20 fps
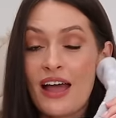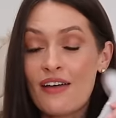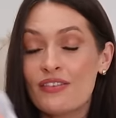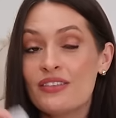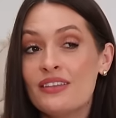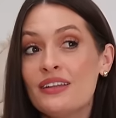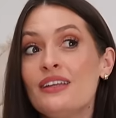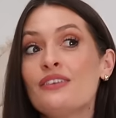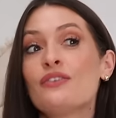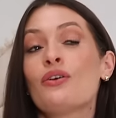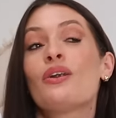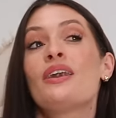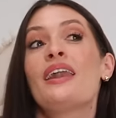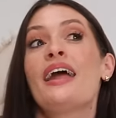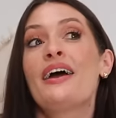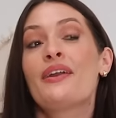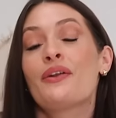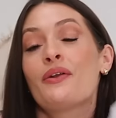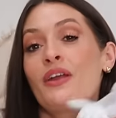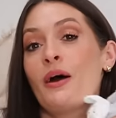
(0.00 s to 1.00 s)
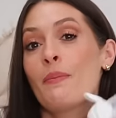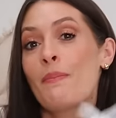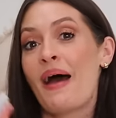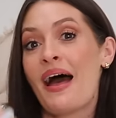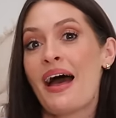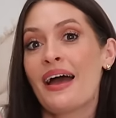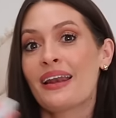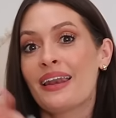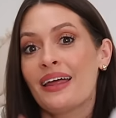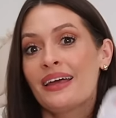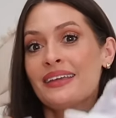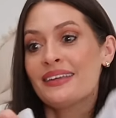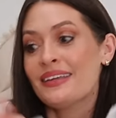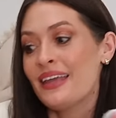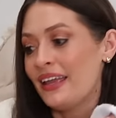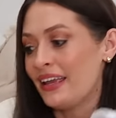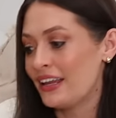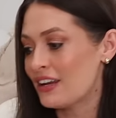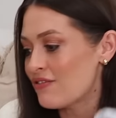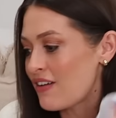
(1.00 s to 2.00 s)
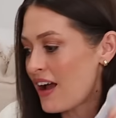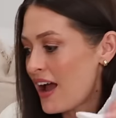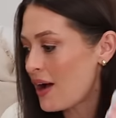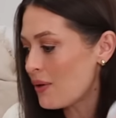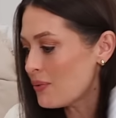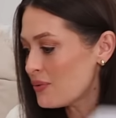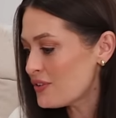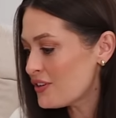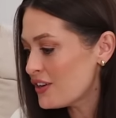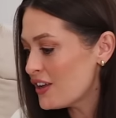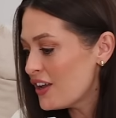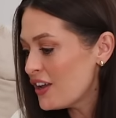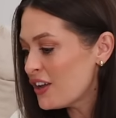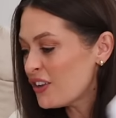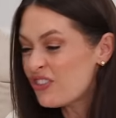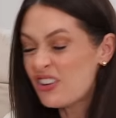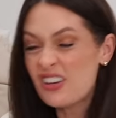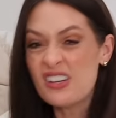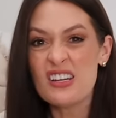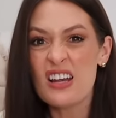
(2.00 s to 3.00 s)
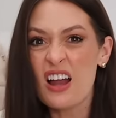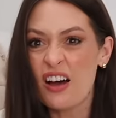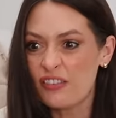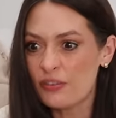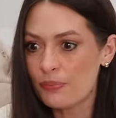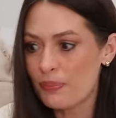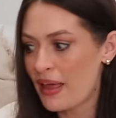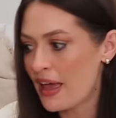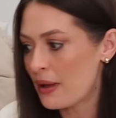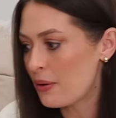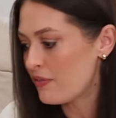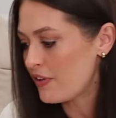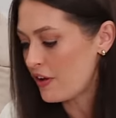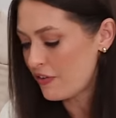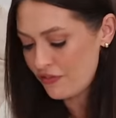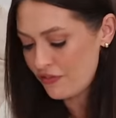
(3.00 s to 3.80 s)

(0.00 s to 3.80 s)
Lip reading: having these on, laying on her back, like kicking around. She loves playing with her